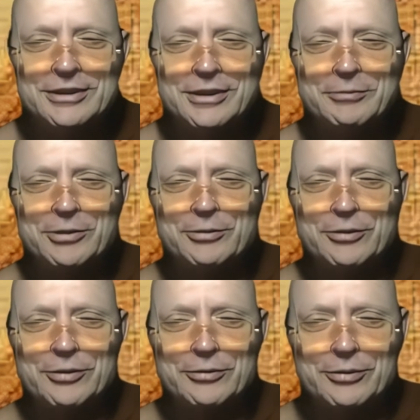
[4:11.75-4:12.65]
I mean,
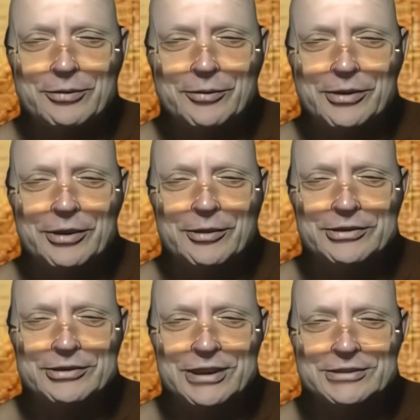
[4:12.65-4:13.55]
although we know
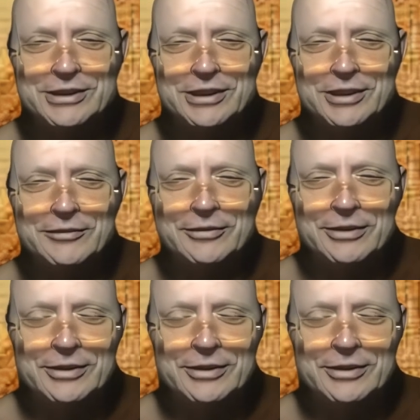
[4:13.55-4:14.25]
he has kind of